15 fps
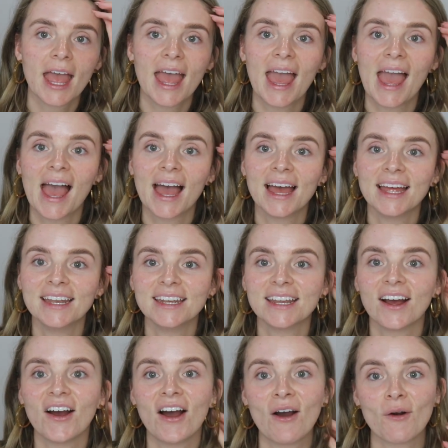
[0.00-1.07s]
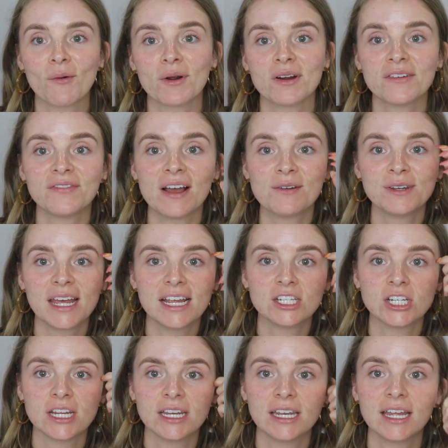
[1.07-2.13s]
And our
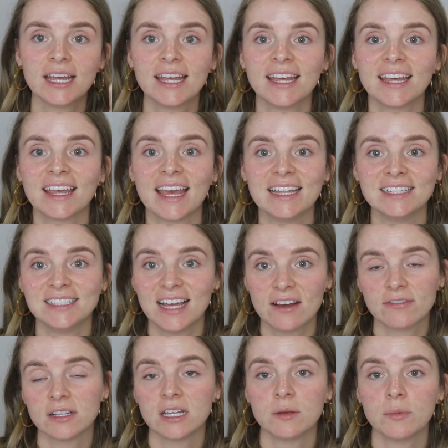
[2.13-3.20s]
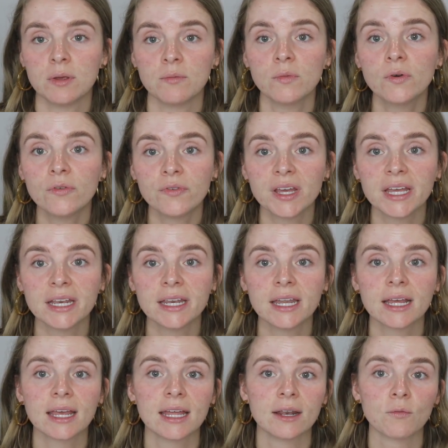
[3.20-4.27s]
foundation can definitely be moving,
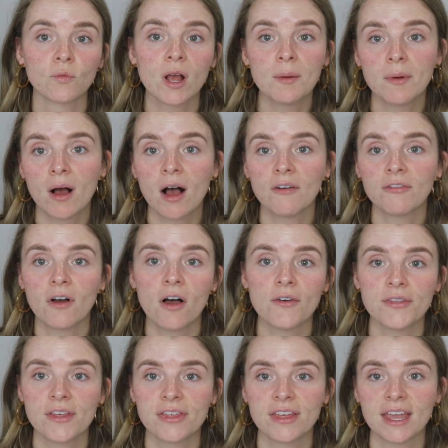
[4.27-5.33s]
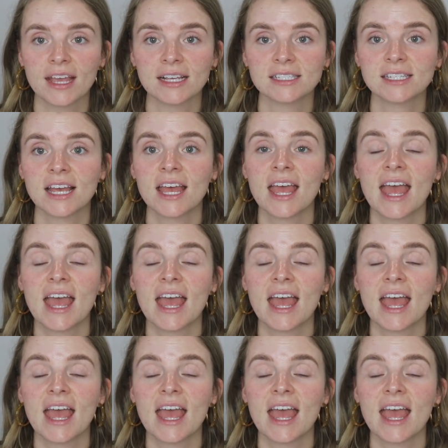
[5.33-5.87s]
it can rub off all the things.